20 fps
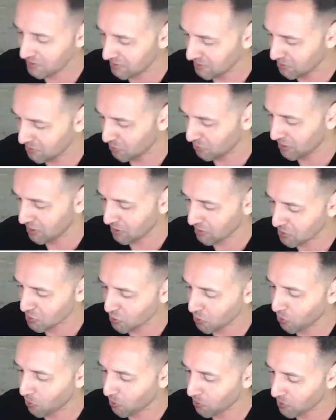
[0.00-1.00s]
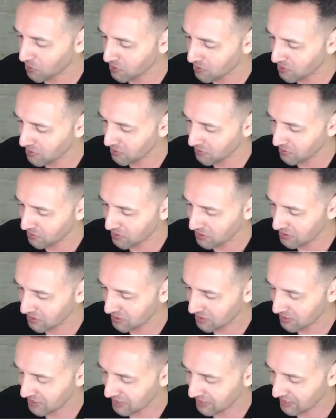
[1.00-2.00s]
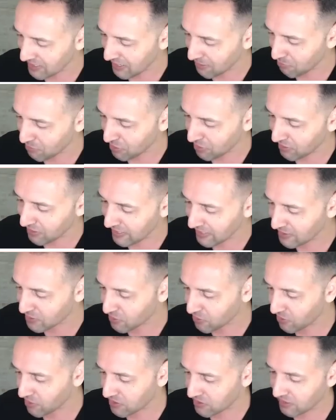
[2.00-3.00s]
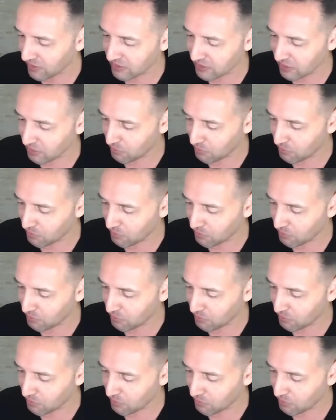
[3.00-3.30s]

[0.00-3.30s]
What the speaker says: doing her chores, or she's sitting down with her legs crossed nicely.